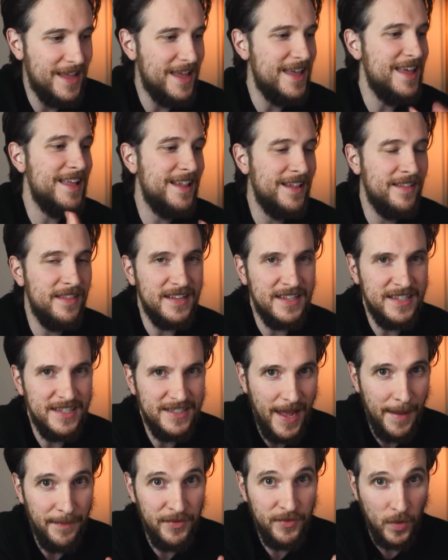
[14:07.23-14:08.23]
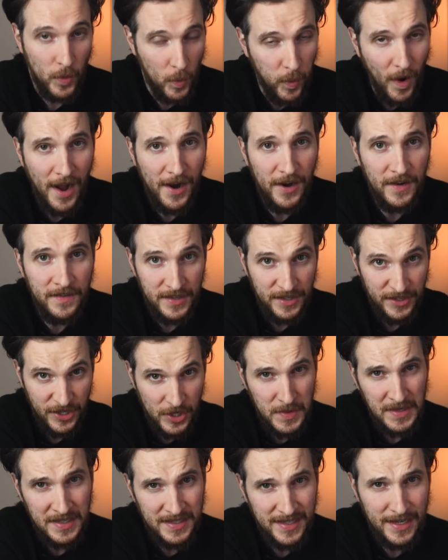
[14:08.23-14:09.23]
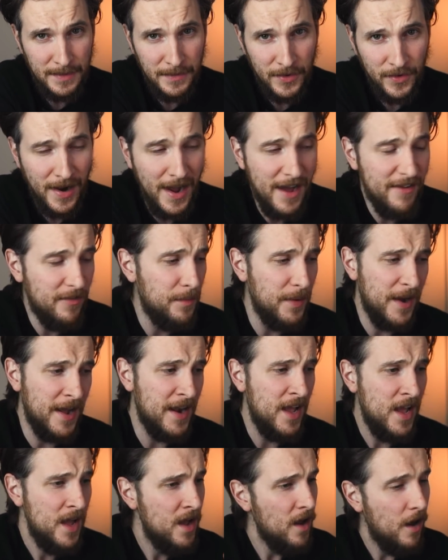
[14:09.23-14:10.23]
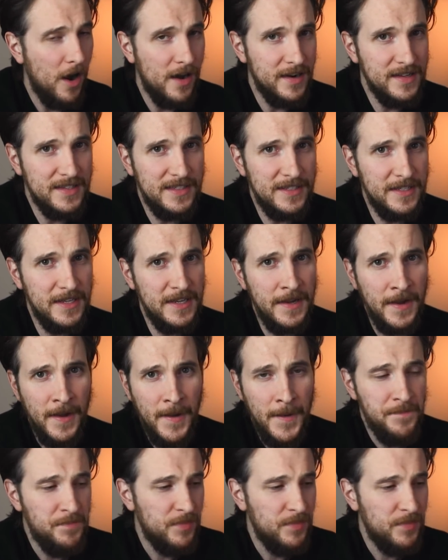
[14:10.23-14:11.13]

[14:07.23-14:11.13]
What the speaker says: in the steps required to do a CINEMAGRAPH, but honestly,